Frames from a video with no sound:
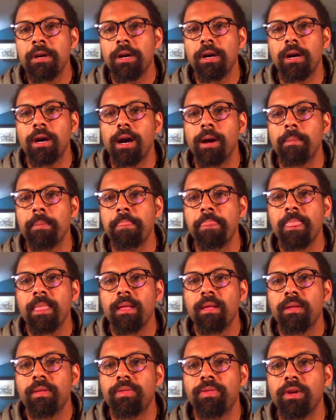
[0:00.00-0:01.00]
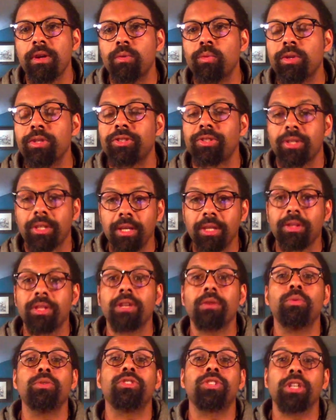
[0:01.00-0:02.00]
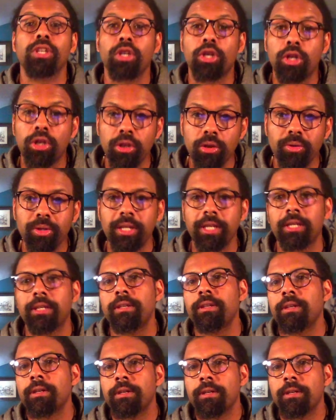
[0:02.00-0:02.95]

that was including